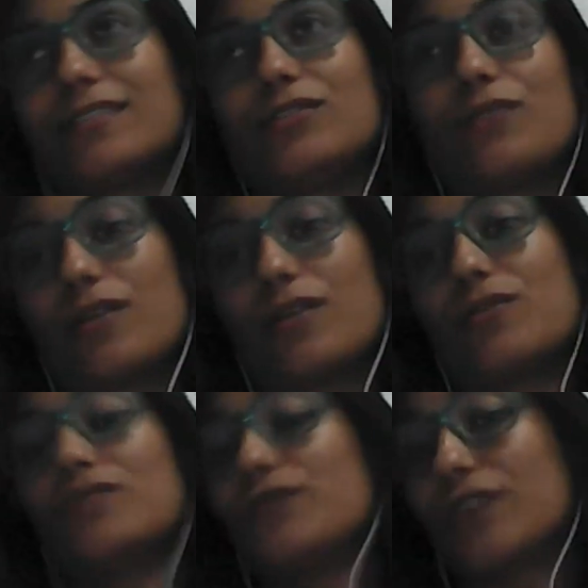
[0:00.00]
you are
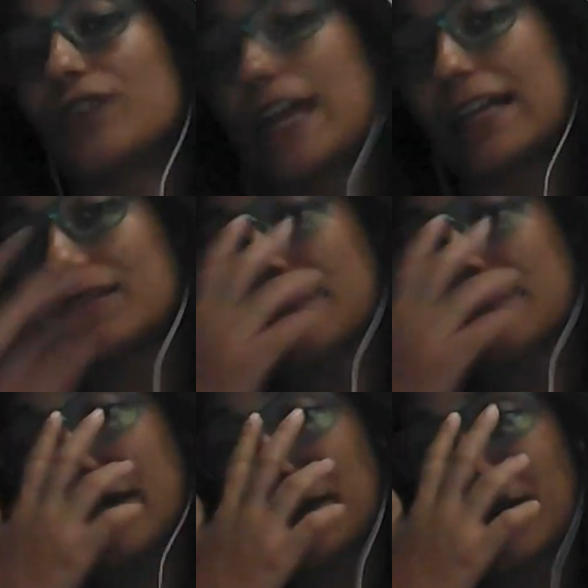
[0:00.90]
going to forget
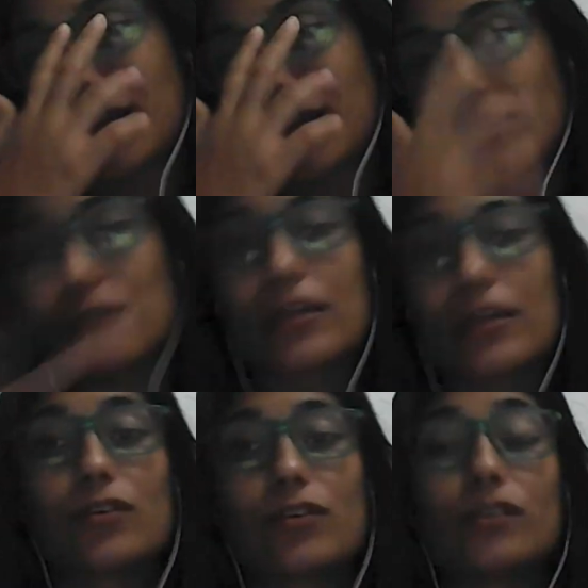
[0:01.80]
maybe you
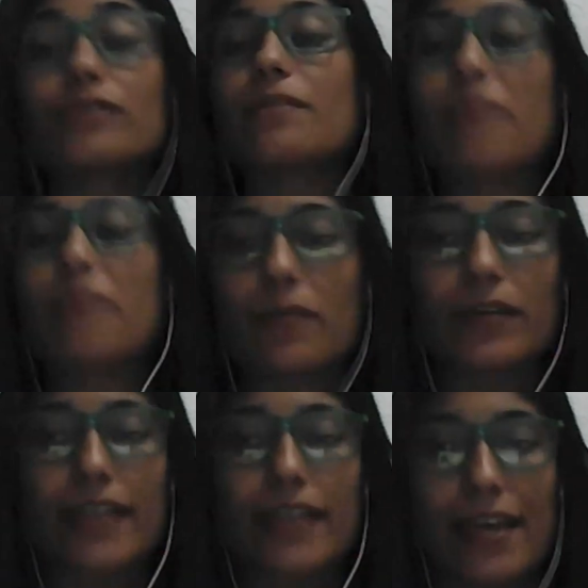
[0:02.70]
can could
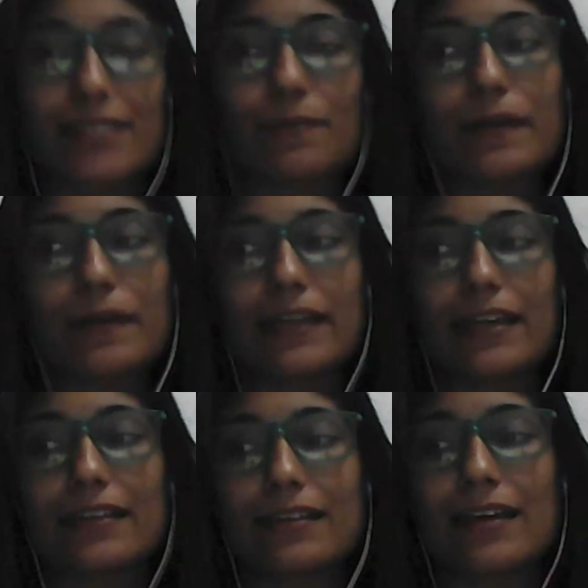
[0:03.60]
remember, yes, but
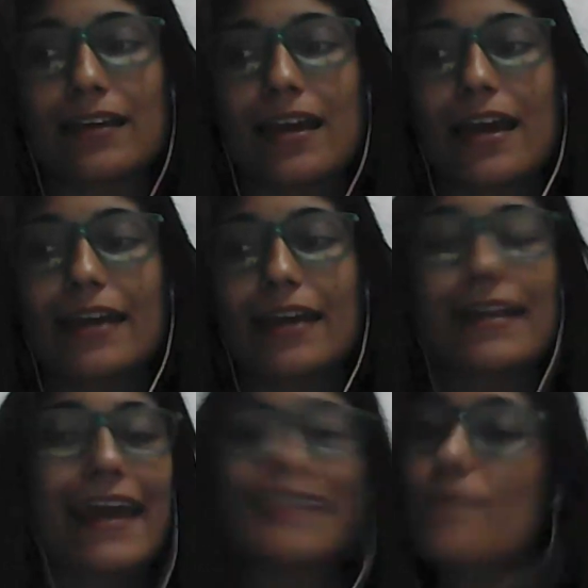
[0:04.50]
in
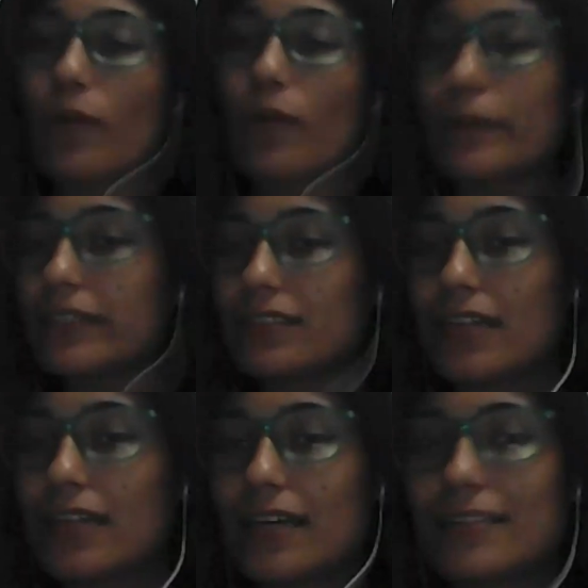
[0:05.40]
any moment
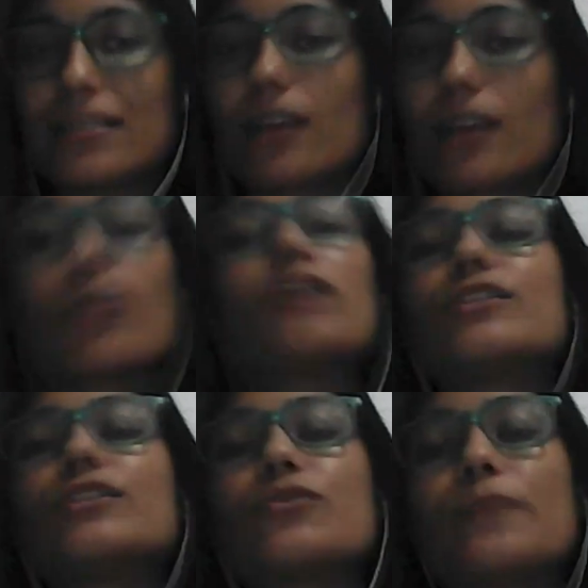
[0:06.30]
it's not
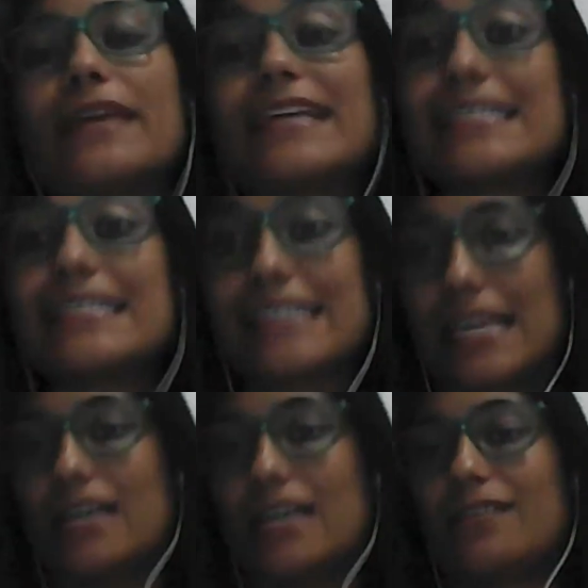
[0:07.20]
going to be
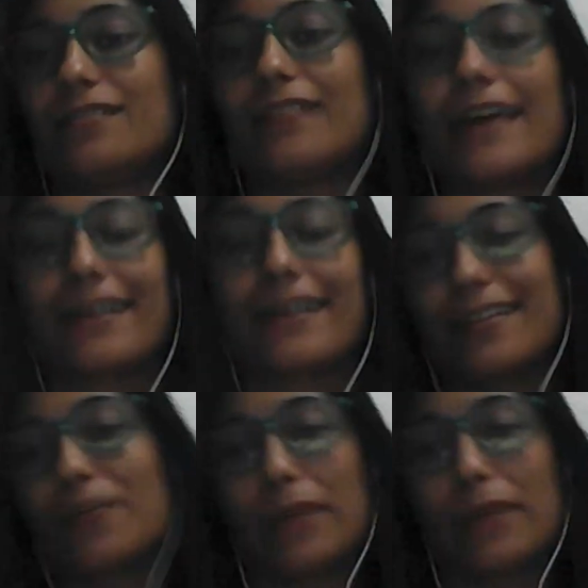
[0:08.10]
easy like
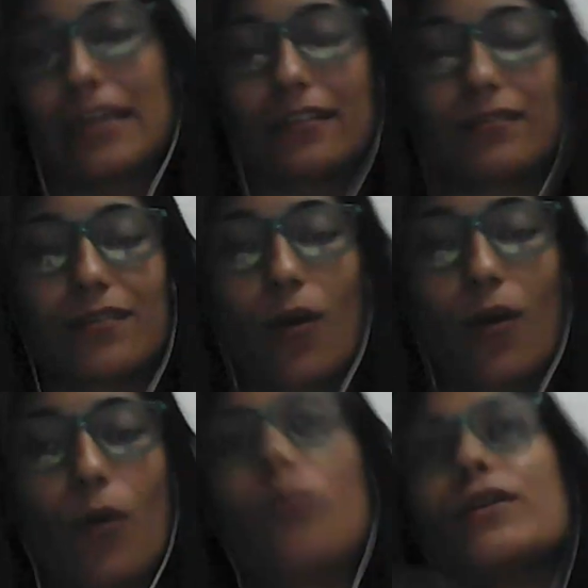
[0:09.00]
at the beginning
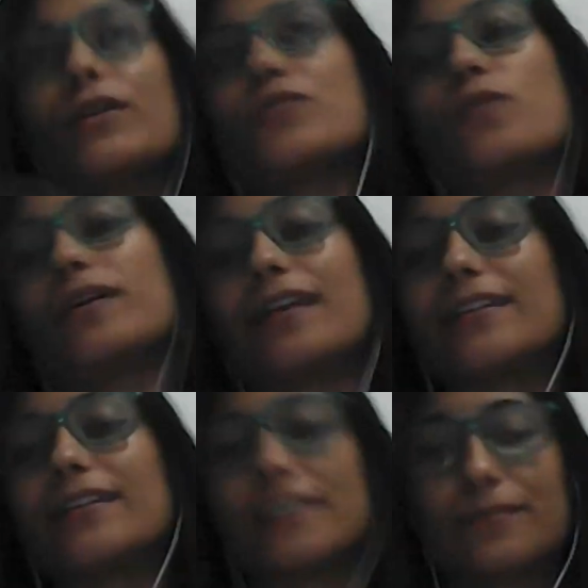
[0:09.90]
or when you were
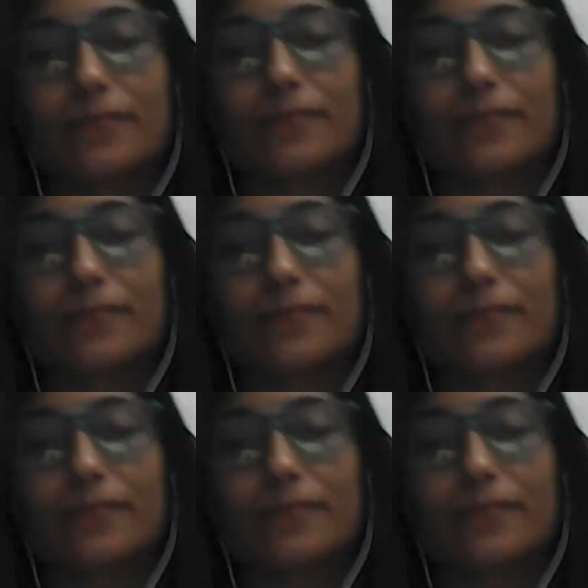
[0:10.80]
learning.